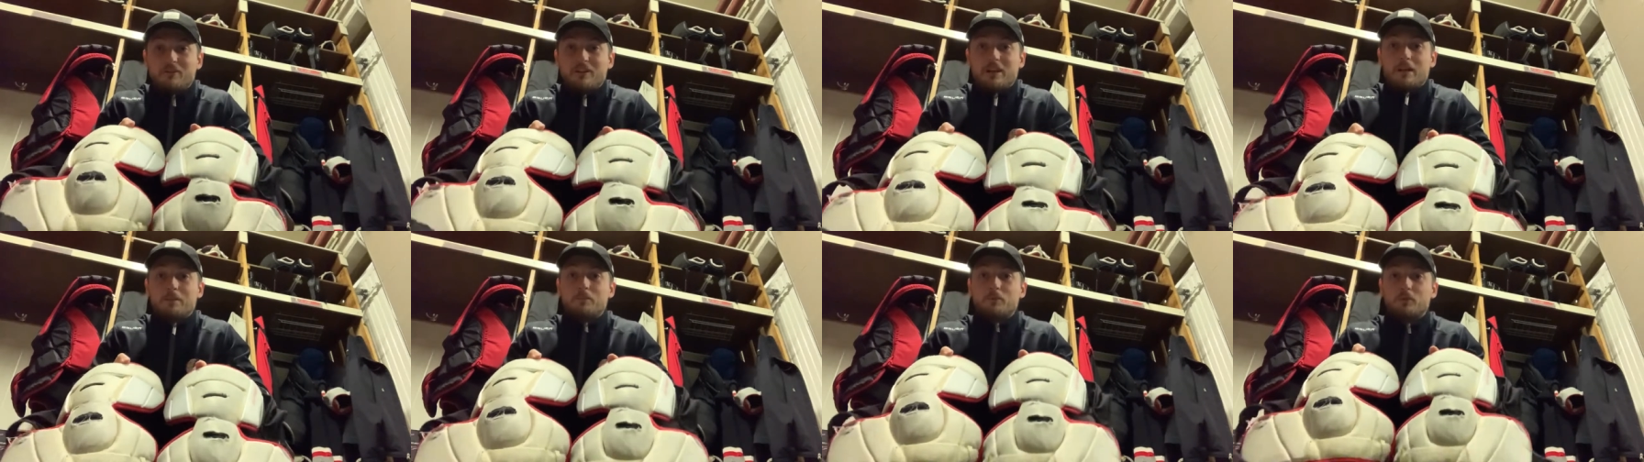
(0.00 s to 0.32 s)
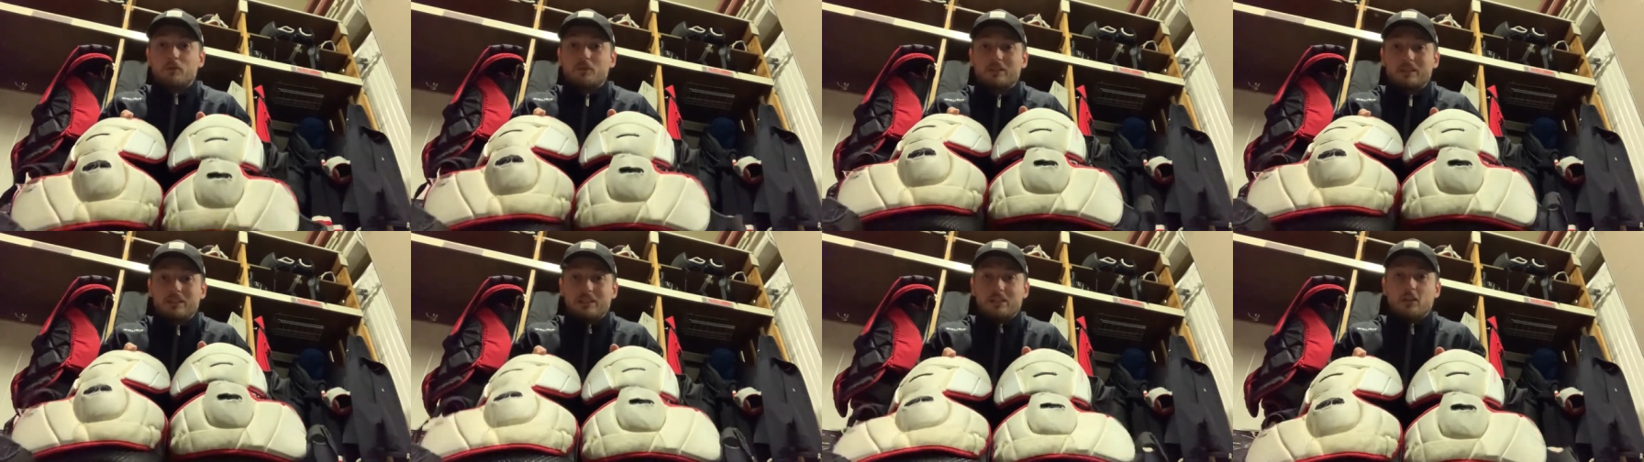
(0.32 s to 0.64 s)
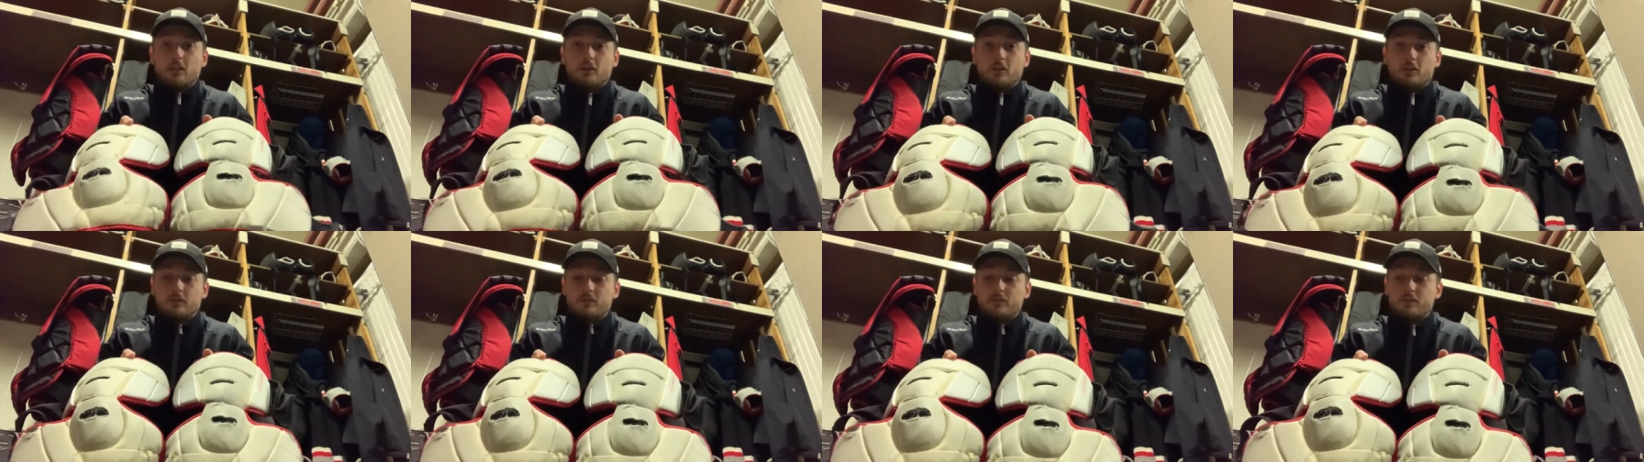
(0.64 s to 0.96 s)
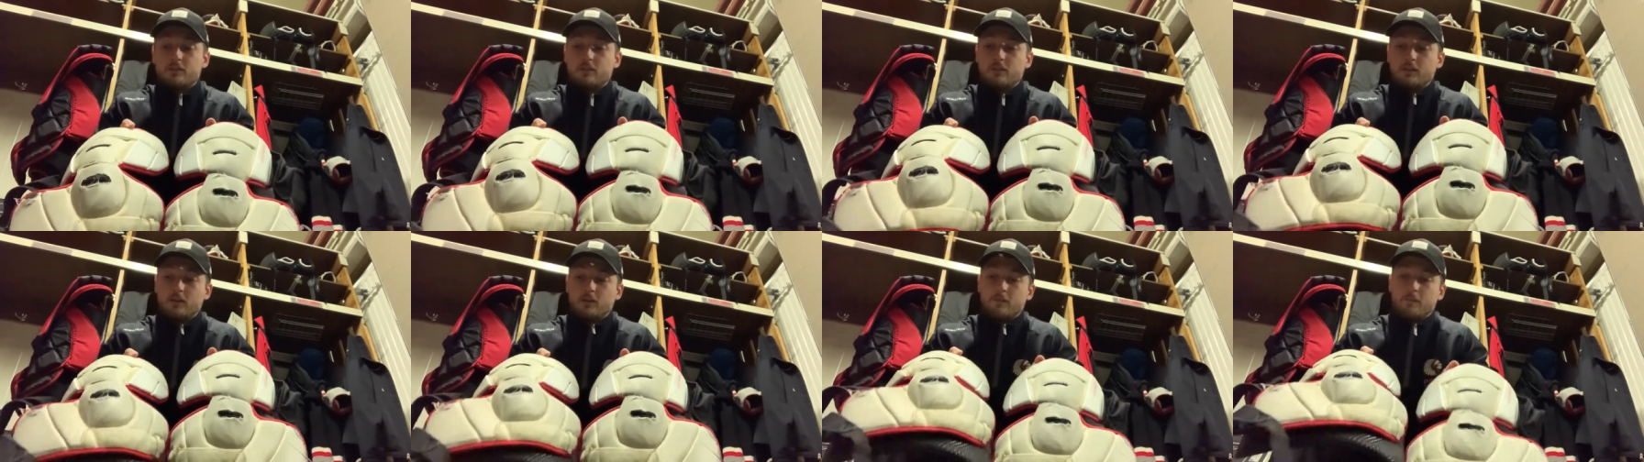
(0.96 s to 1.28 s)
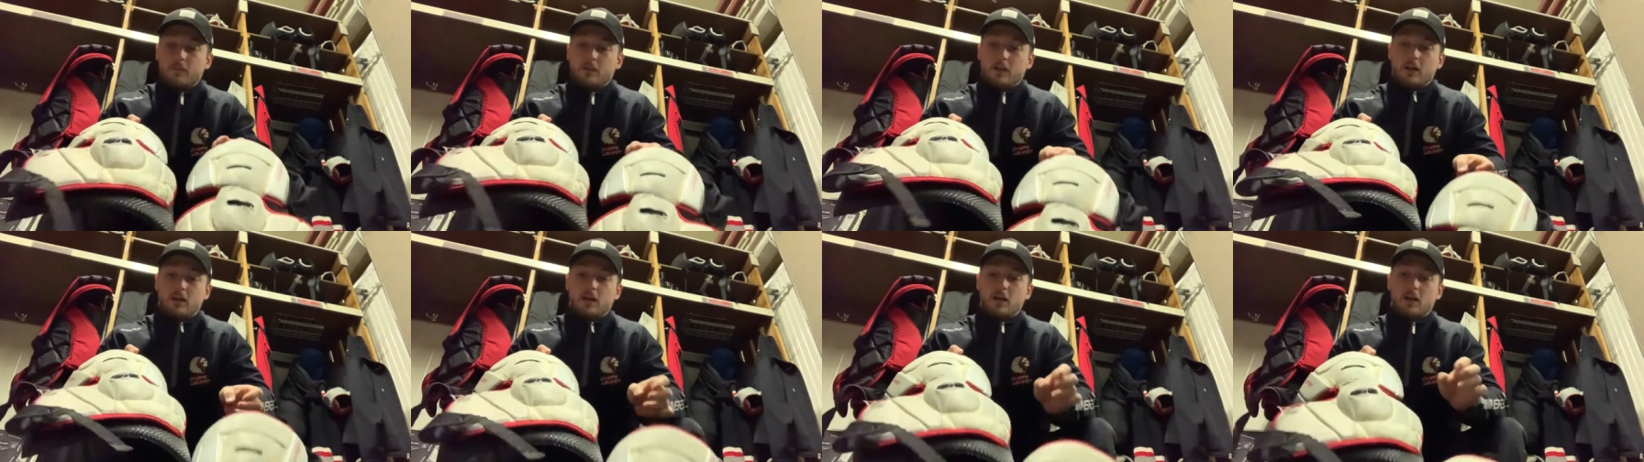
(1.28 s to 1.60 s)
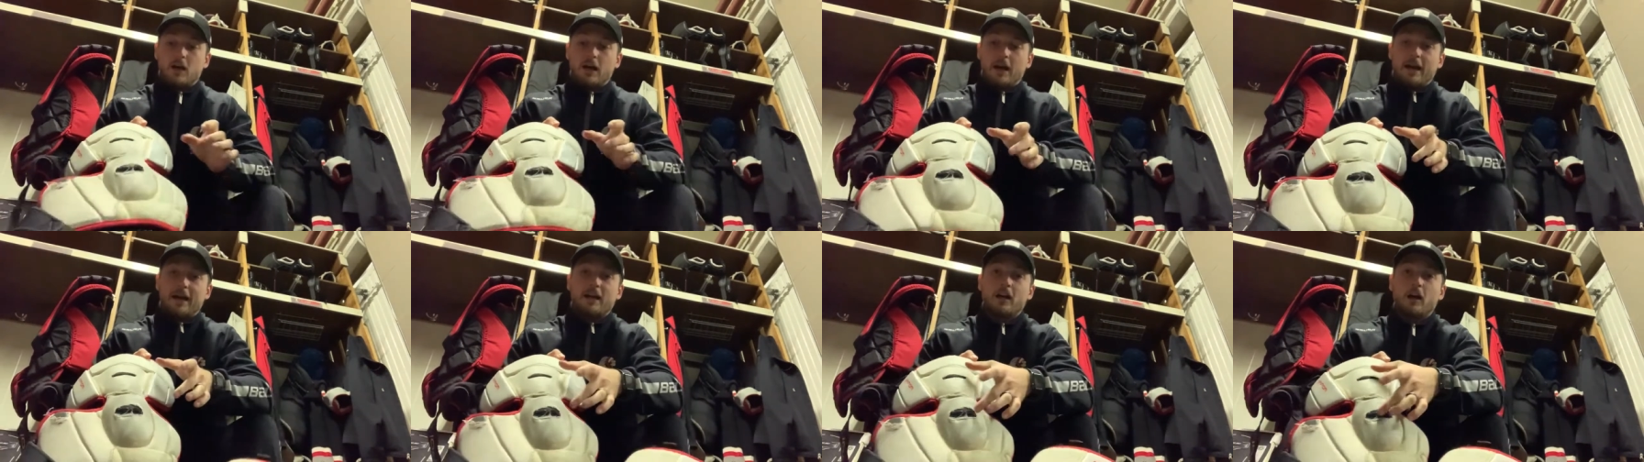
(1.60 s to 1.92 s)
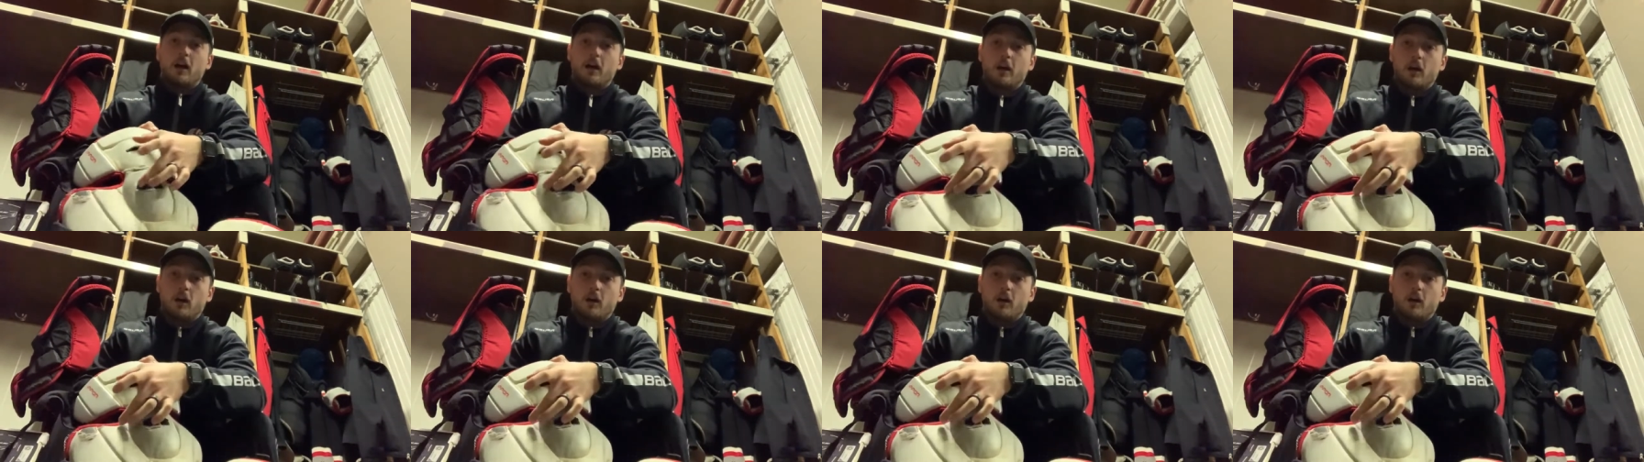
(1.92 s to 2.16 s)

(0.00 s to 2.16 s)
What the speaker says: Vapor knee guards. I cut